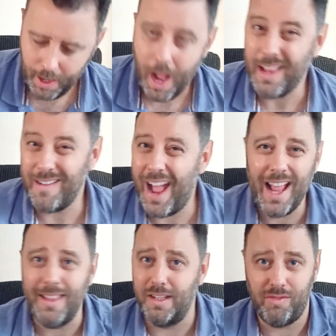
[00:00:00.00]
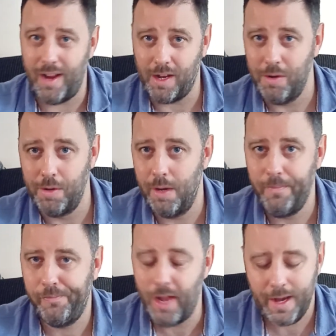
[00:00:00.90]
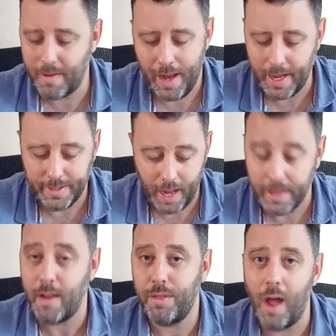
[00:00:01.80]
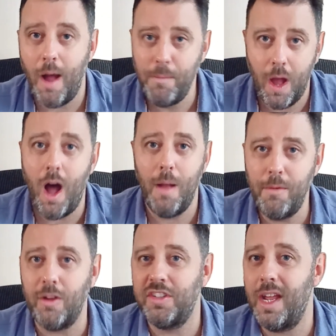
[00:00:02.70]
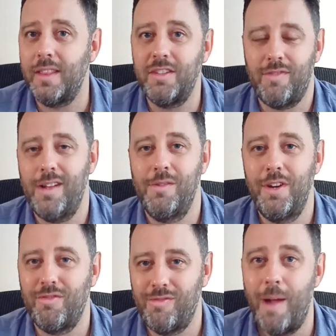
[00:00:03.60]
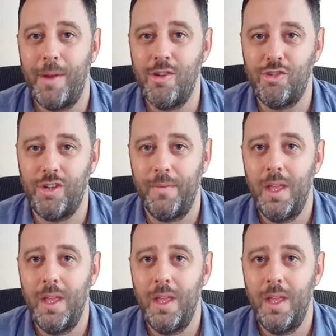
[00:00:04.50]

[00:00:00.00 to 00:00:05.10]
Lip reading: I don't hate this record. I don't hate it. I'm not saying this record is rubbish.